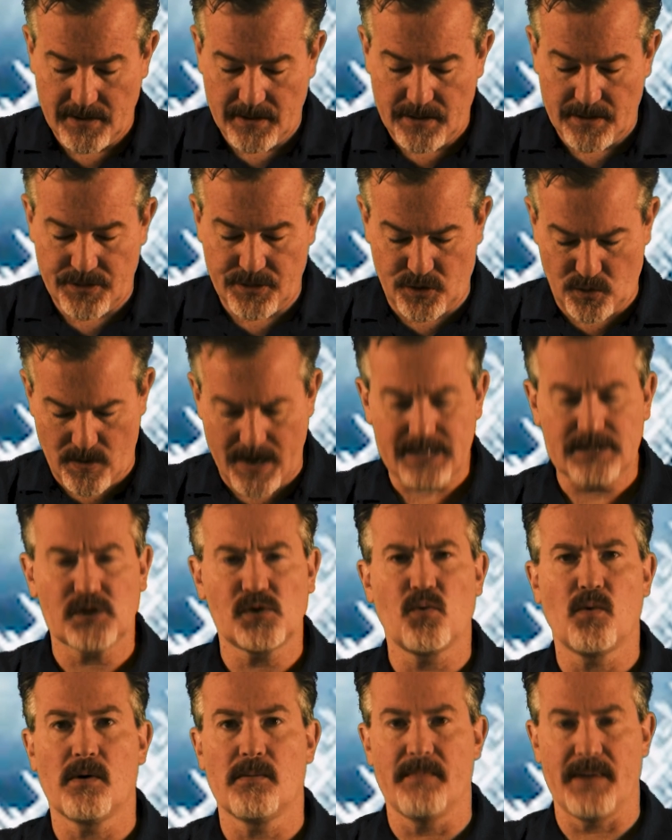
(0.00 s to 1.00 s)
Threats
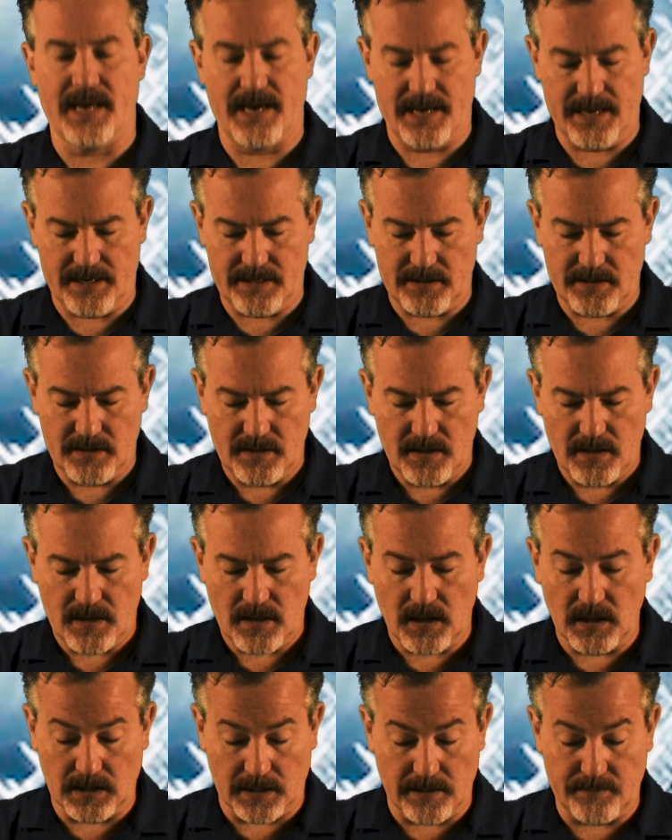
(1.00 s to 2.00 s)
were made.
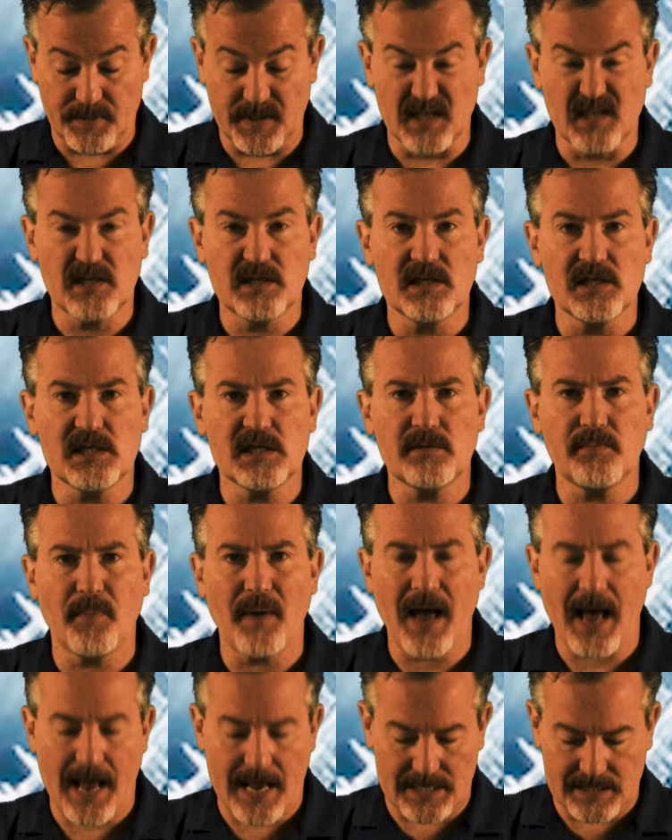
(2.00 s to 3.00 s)
Alypius
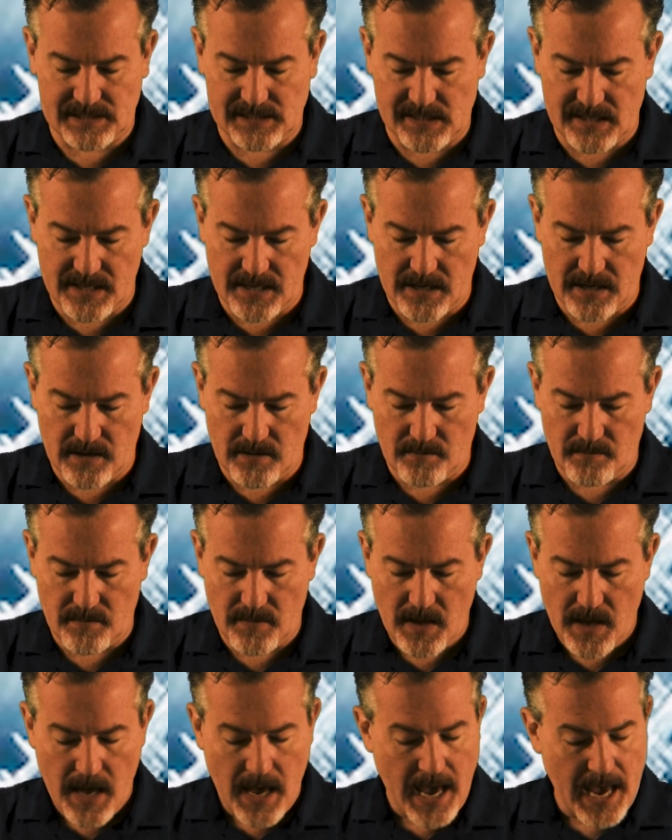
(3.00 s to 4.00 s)
despised them,
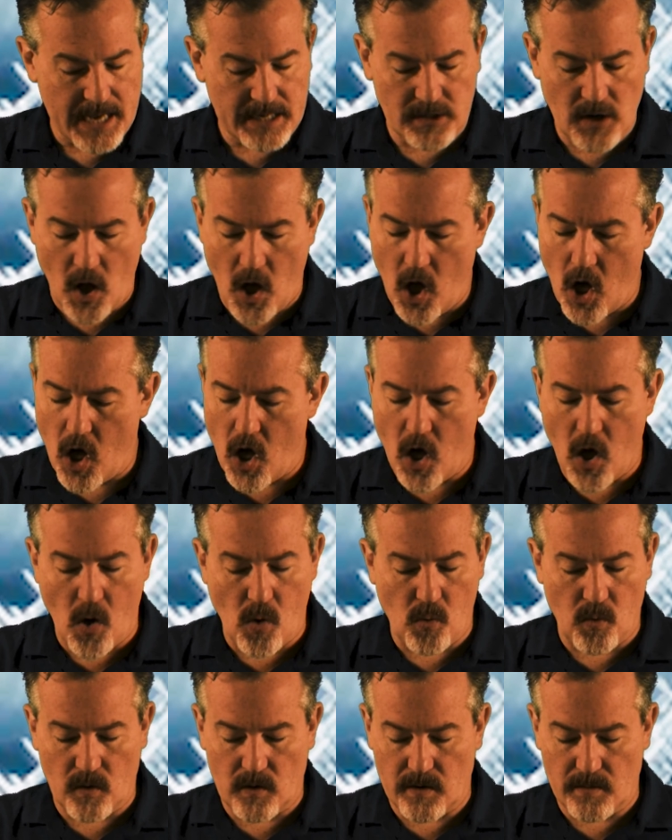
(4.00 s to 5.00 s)
and
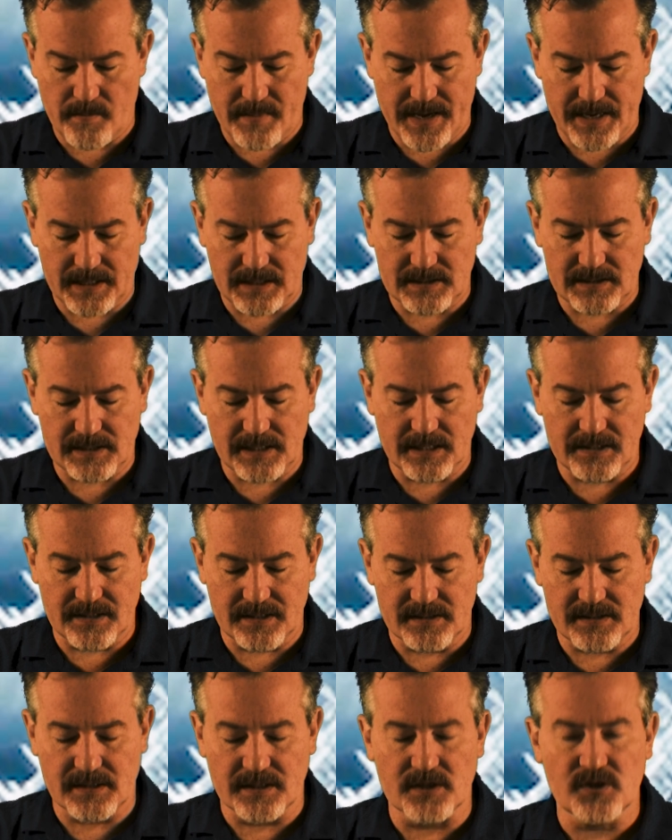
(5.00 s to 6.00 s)
all were amazed at
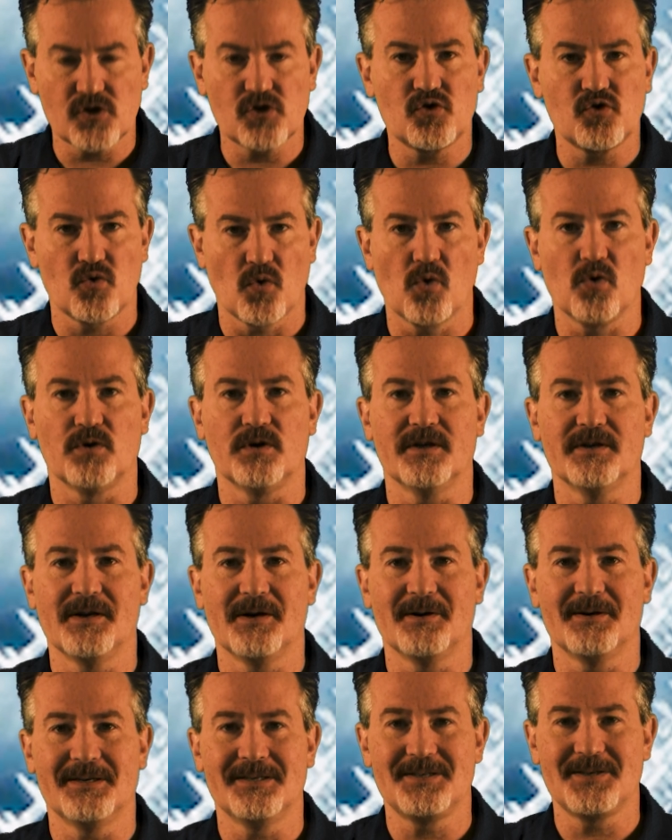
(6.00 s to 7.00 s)
this
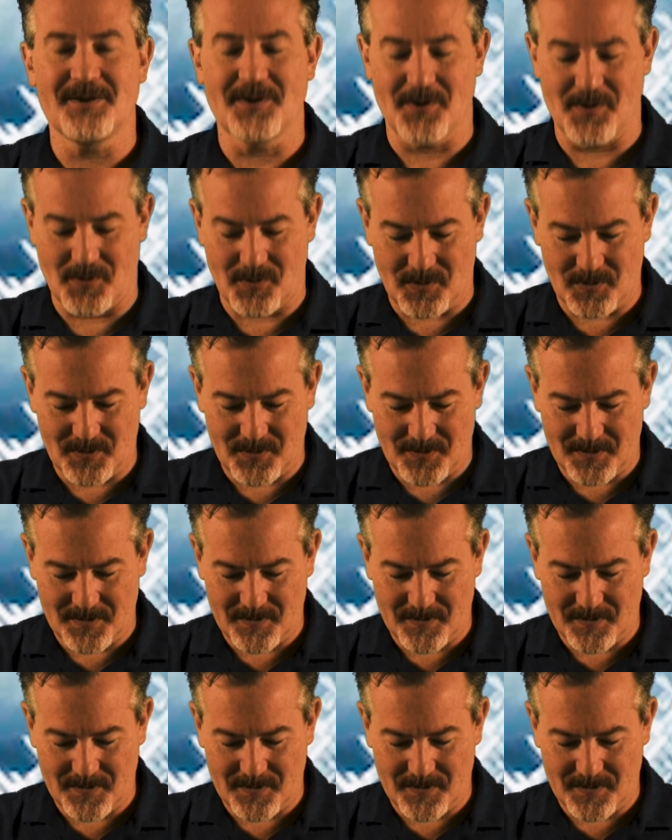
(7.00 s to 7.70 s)
extraordinary soul,